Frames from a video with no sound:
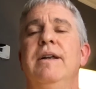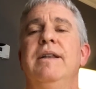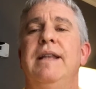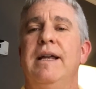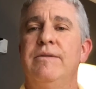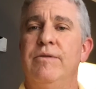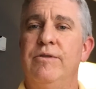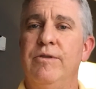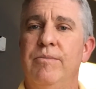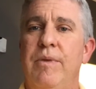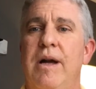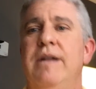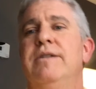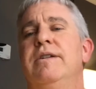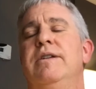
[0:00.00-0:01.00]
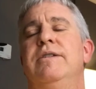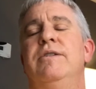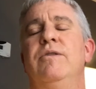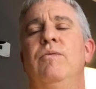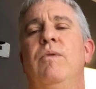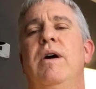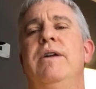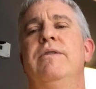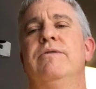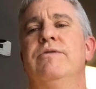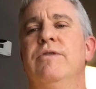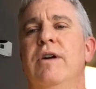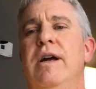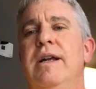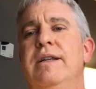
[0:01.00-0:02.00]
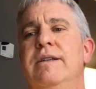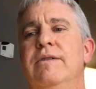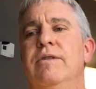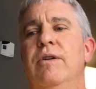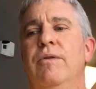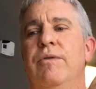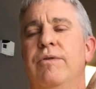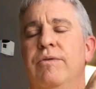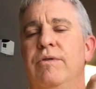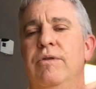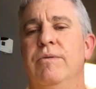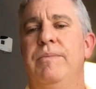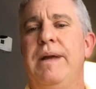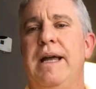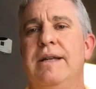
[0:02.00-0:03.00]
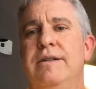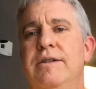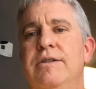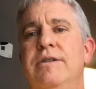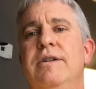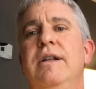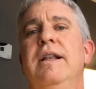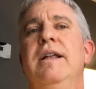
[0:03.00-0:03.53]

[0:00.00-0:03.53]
That's what your mind's going to do while you're trying to go through your passage.